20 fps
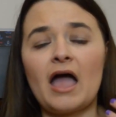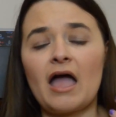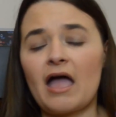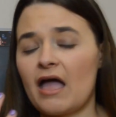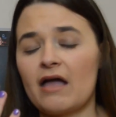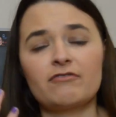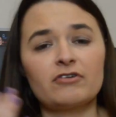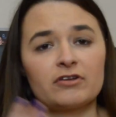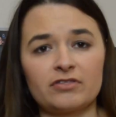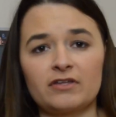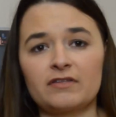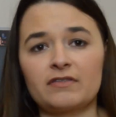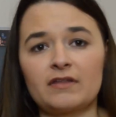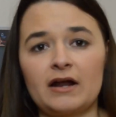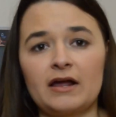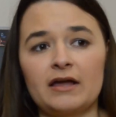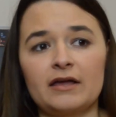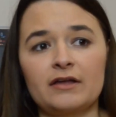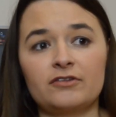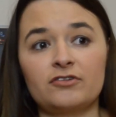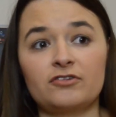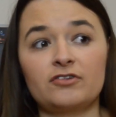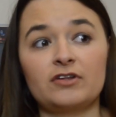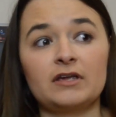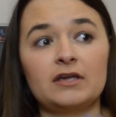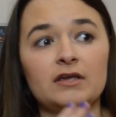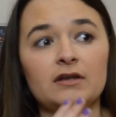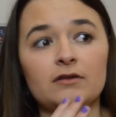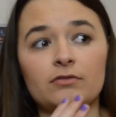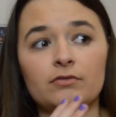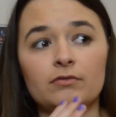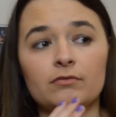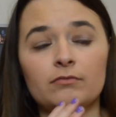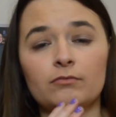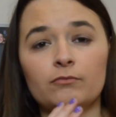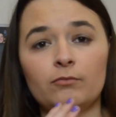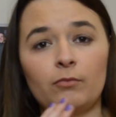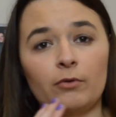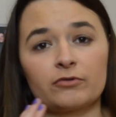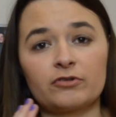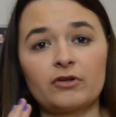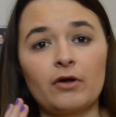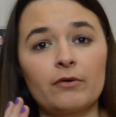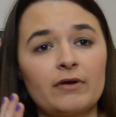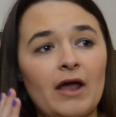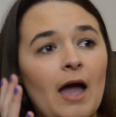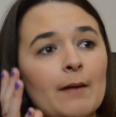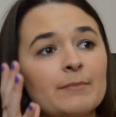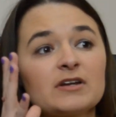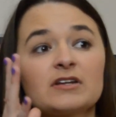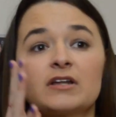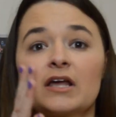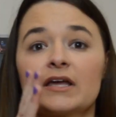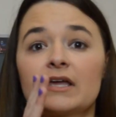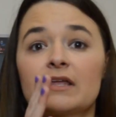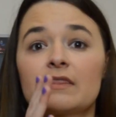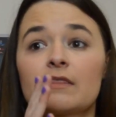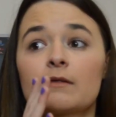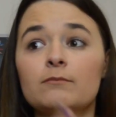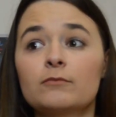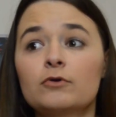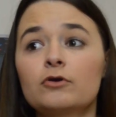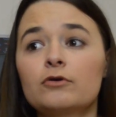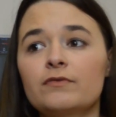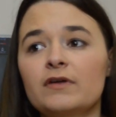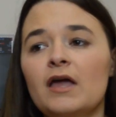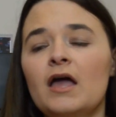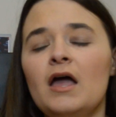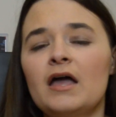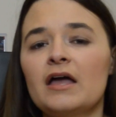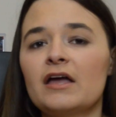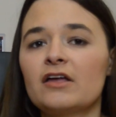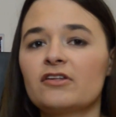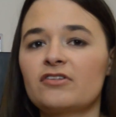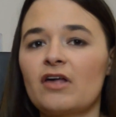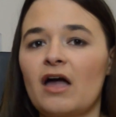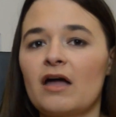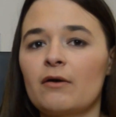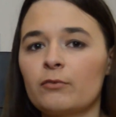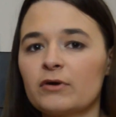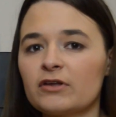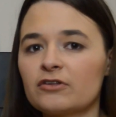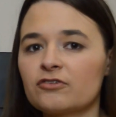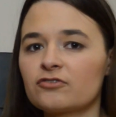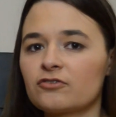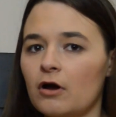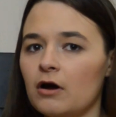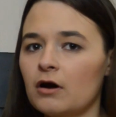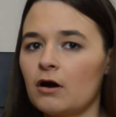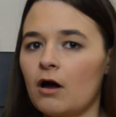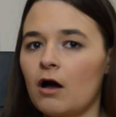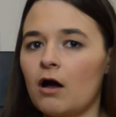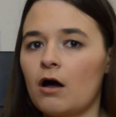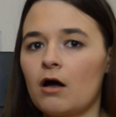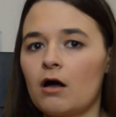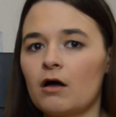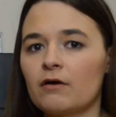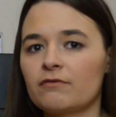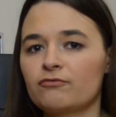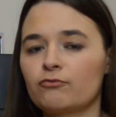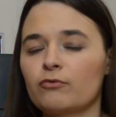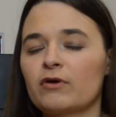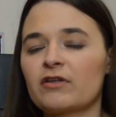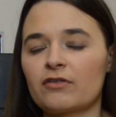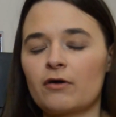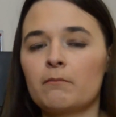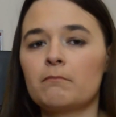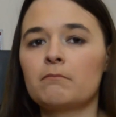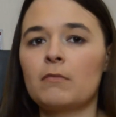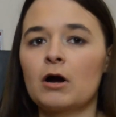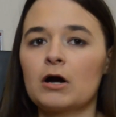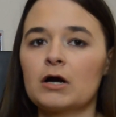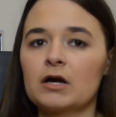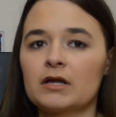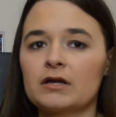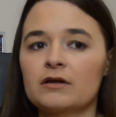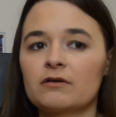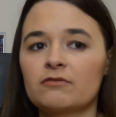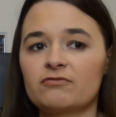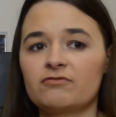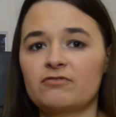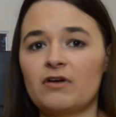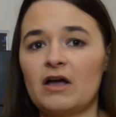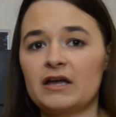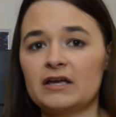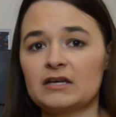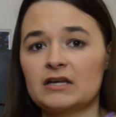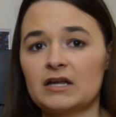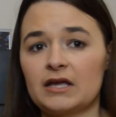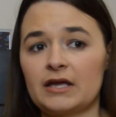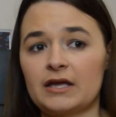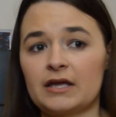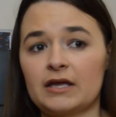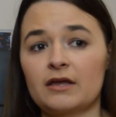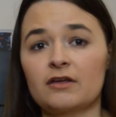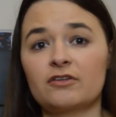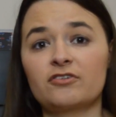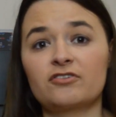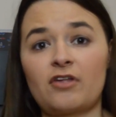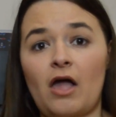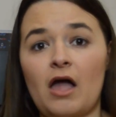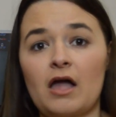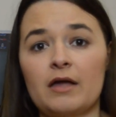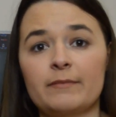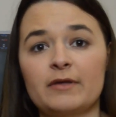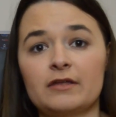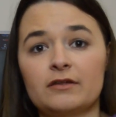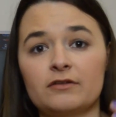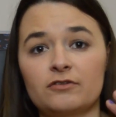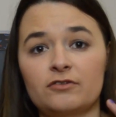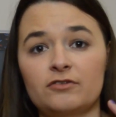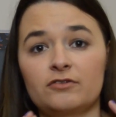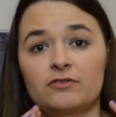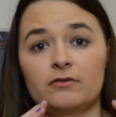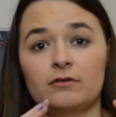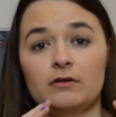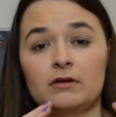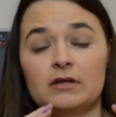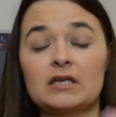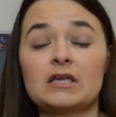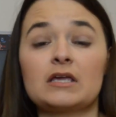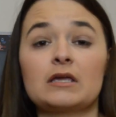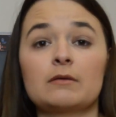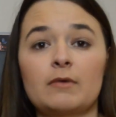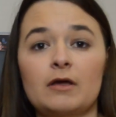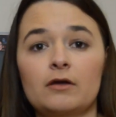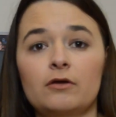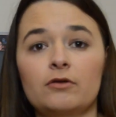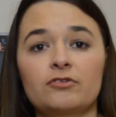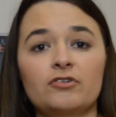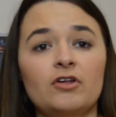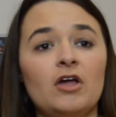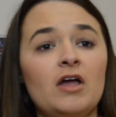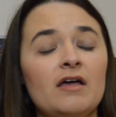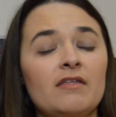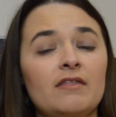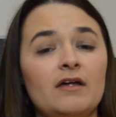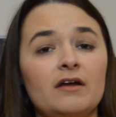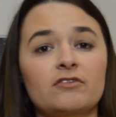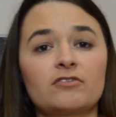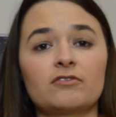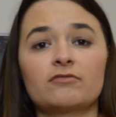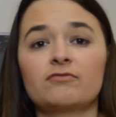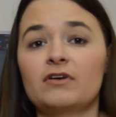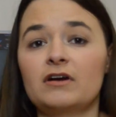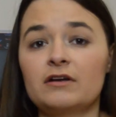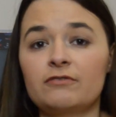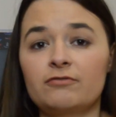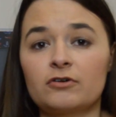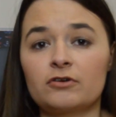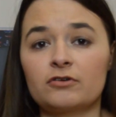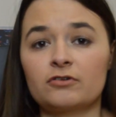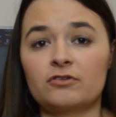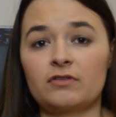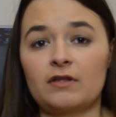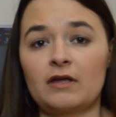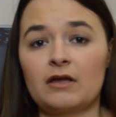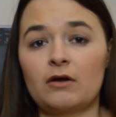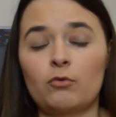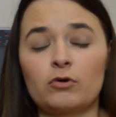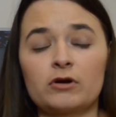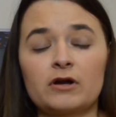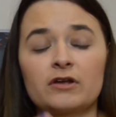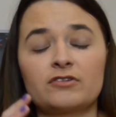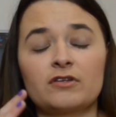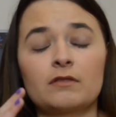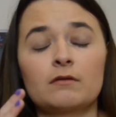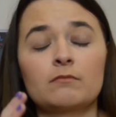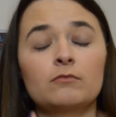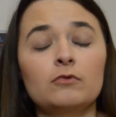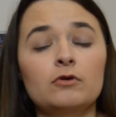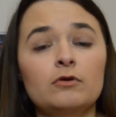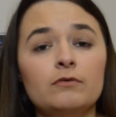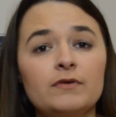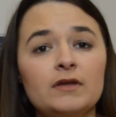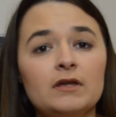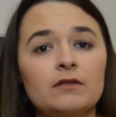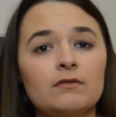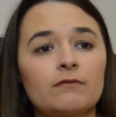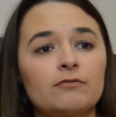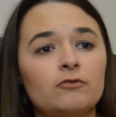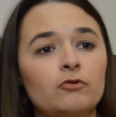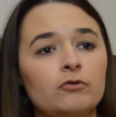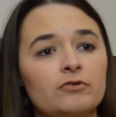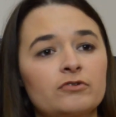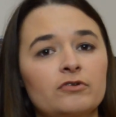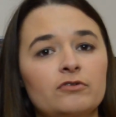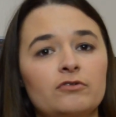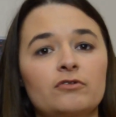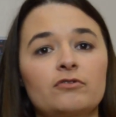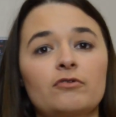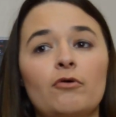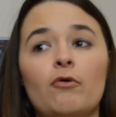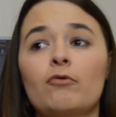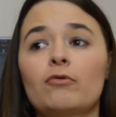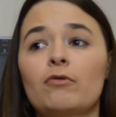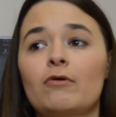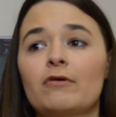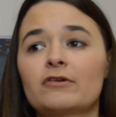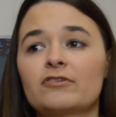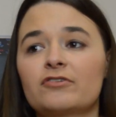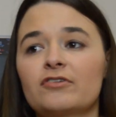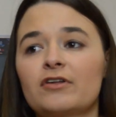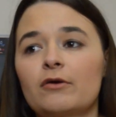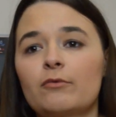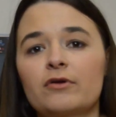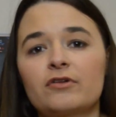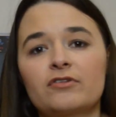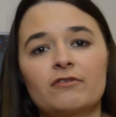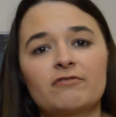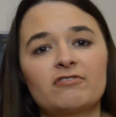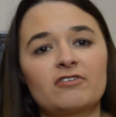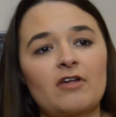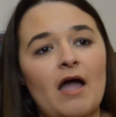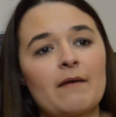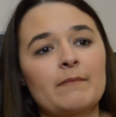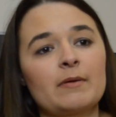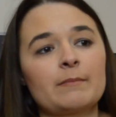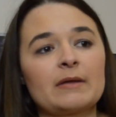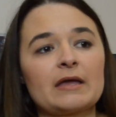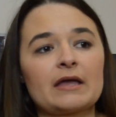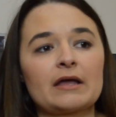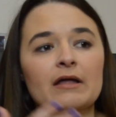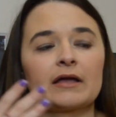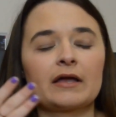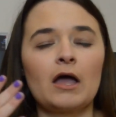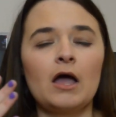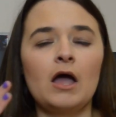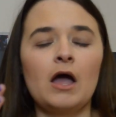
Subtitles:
everything that I had seen what was going to happen like in the movie, is that we start off with Martin finding Simon's emails. That is the very first thing. Whereas in the movie, of course, there's this whole long sequence of Simon being like,